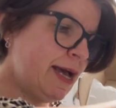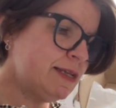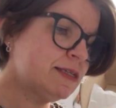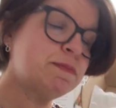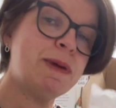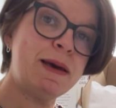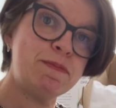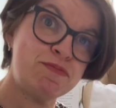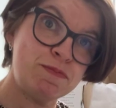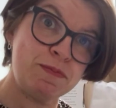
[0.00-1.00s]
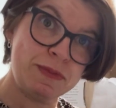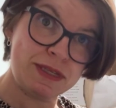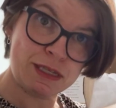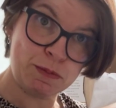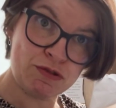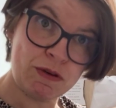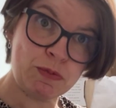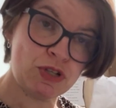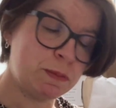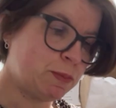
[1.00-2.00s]
And my
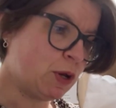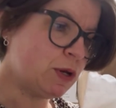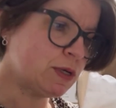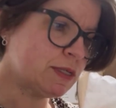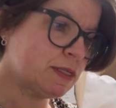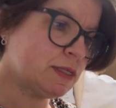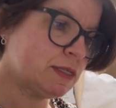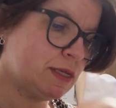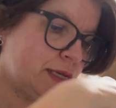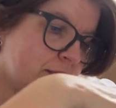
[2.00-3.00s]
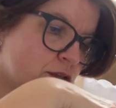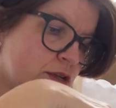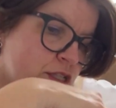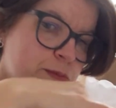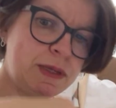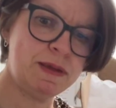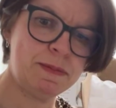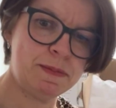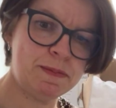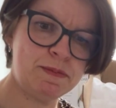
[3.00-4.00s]
subscription box is going to be
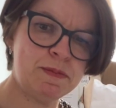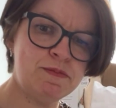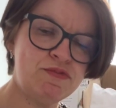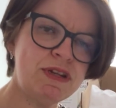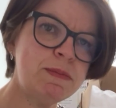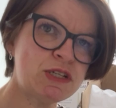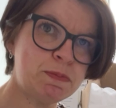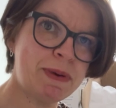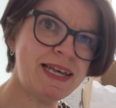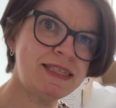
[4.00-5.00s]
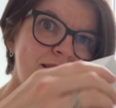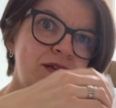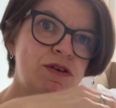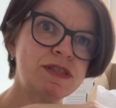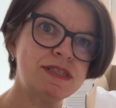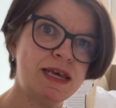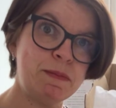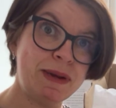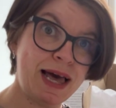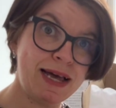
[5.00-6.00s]
pretty much based along the
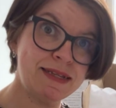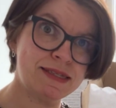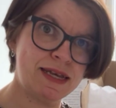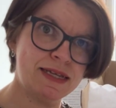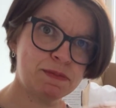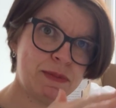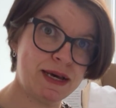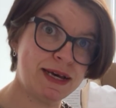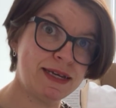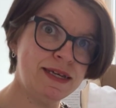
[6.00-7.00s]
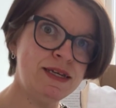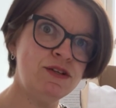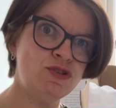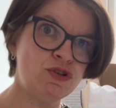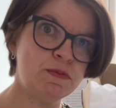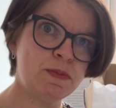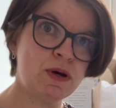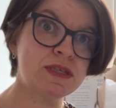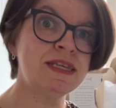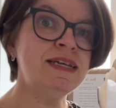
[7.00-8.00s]
same lines as my June
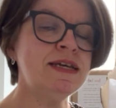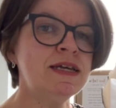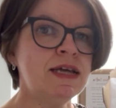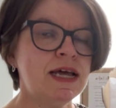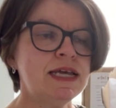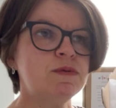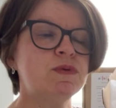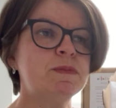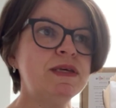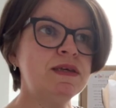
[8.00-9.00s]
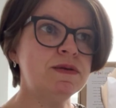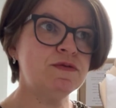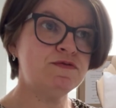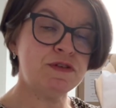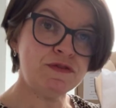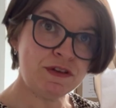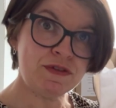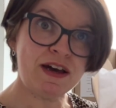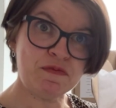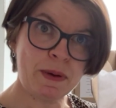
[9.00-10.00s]
box. It will be
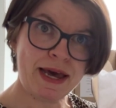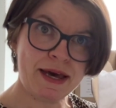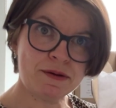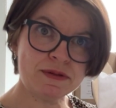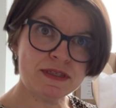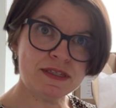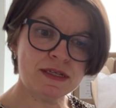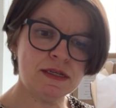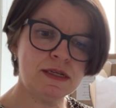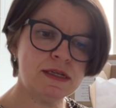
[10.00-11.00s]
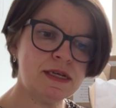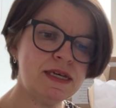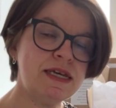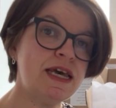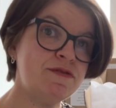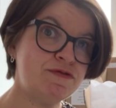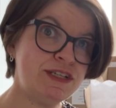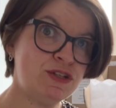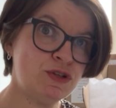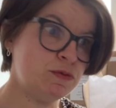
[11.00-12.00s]
£55
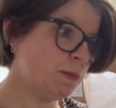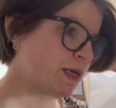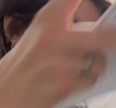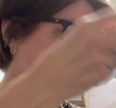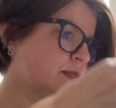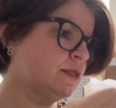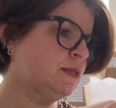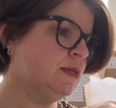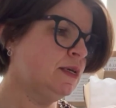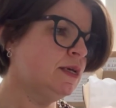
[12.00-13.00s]
every 2 months.